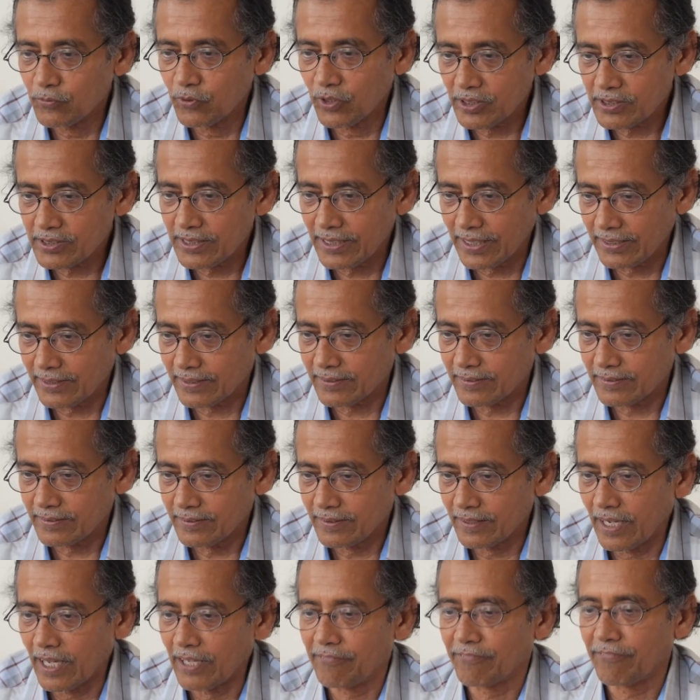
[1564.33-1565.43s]
was, like,
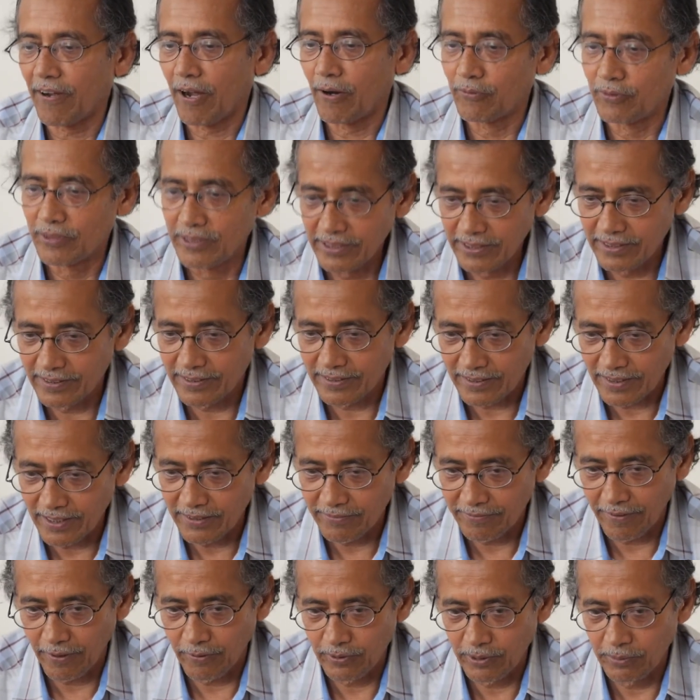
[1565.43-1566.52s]
I found
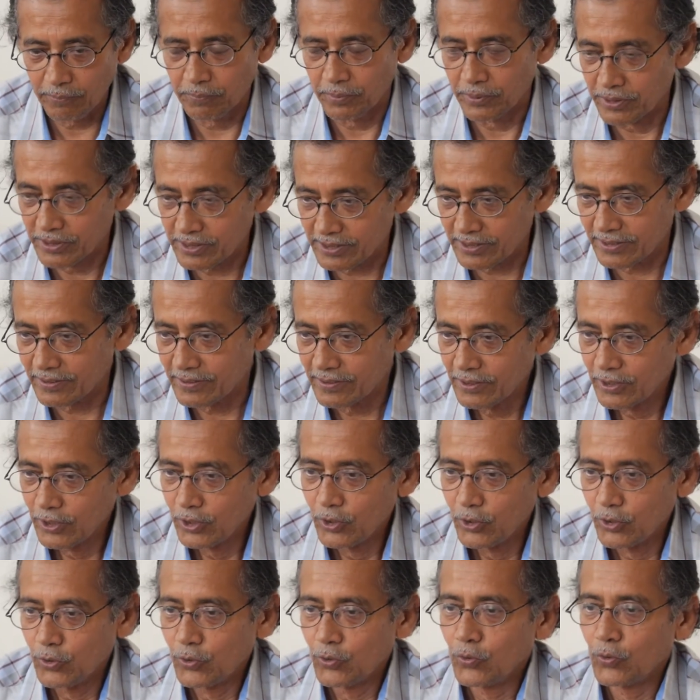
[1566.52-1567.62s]
a person
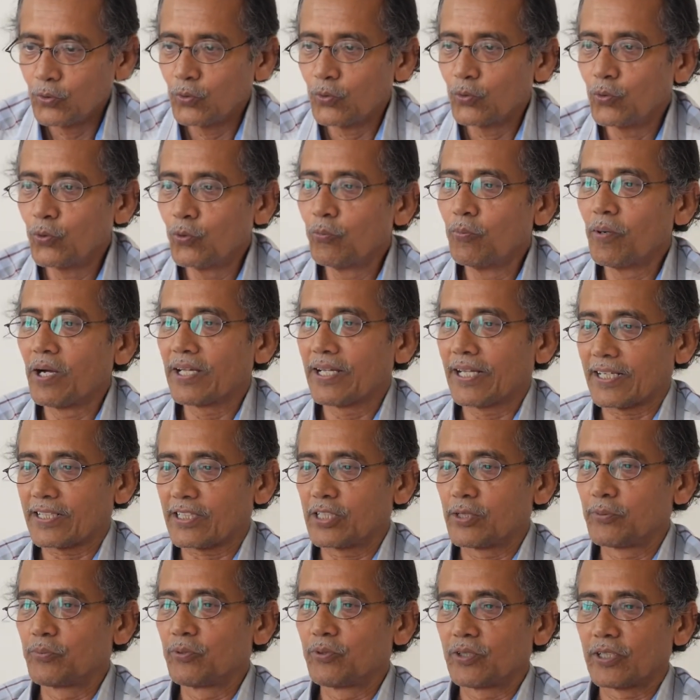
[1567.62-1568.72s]
whom I
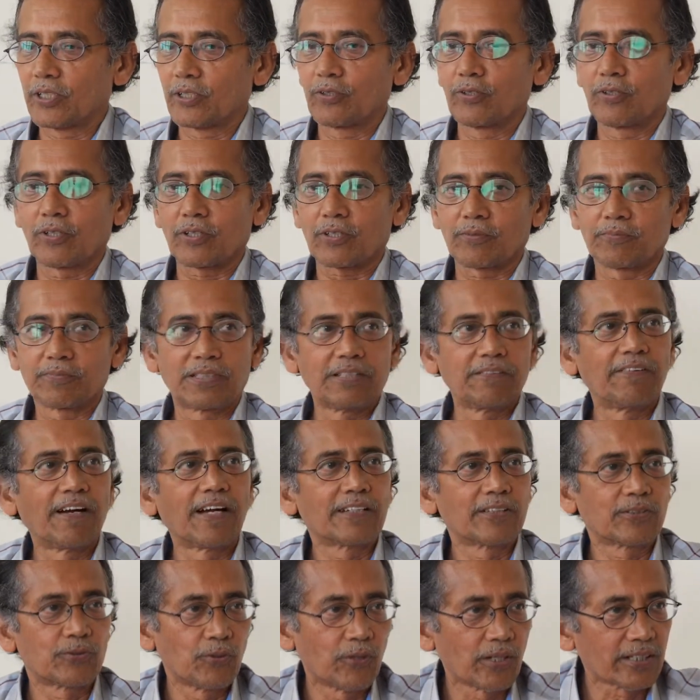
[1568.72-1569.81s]
attributed a lot of
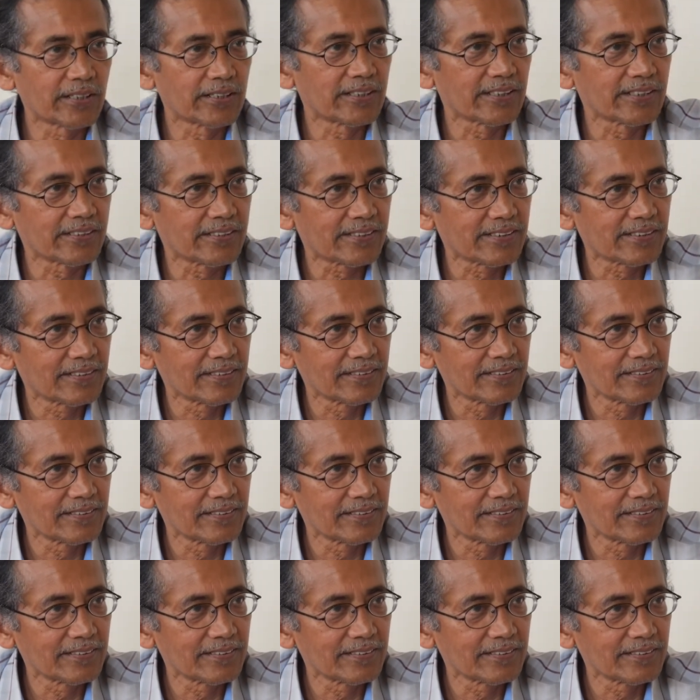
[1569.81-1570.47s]
divine qualities.